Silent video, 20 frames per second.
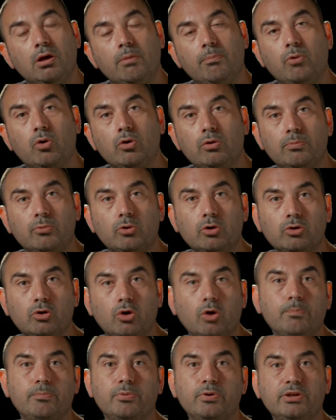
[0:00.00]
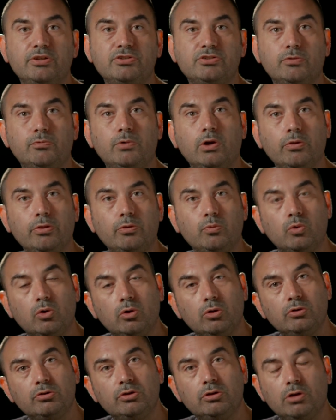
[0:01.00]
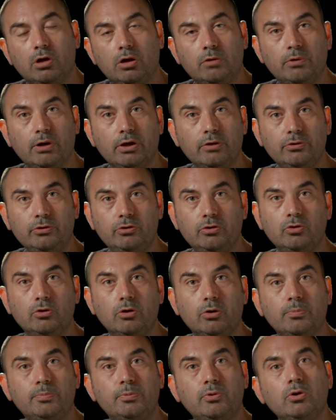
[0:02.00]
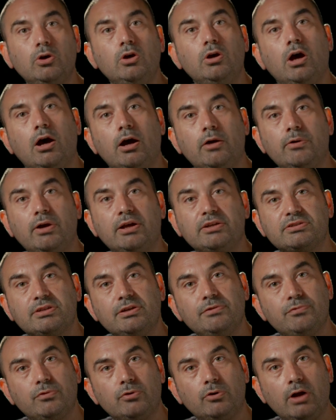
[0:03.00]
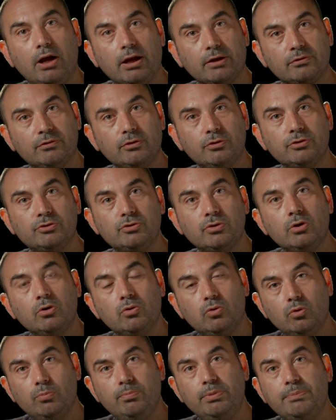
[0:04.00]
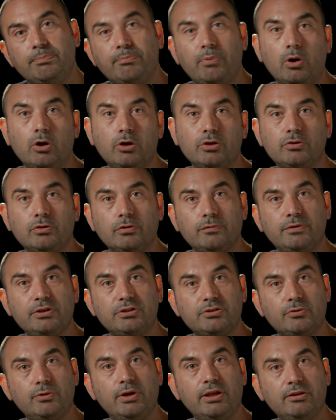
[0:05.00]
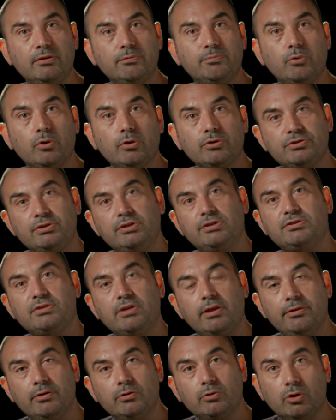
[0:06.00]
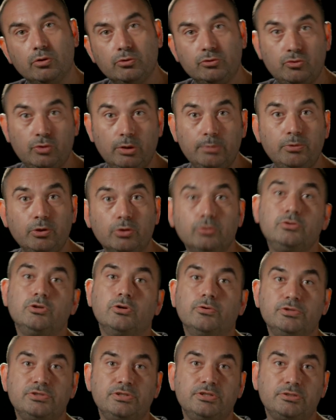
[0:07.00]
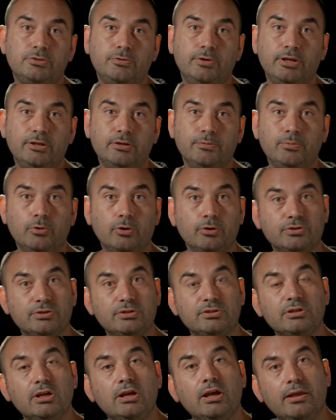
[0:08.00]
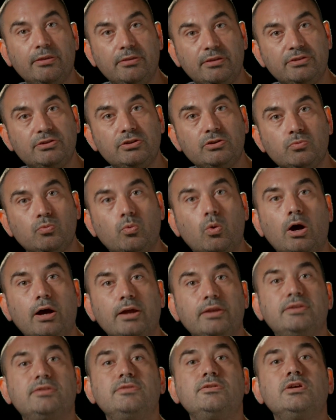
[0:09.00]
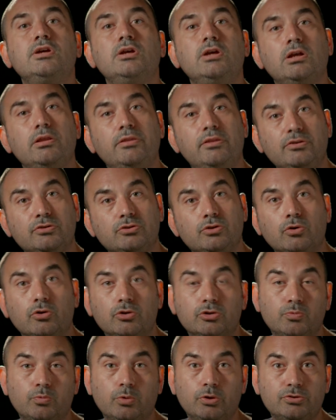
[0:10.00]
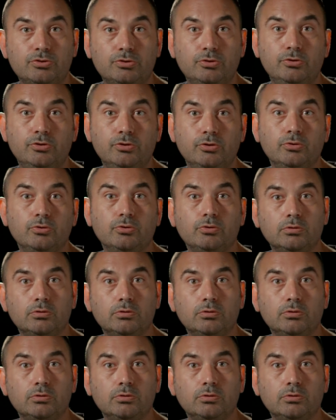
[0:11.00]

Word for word: More and more companies around the world, around Europe, are asking for actors who'll be part of this creative process and they'll contribute towards this creative process. And this is what this course wants to do.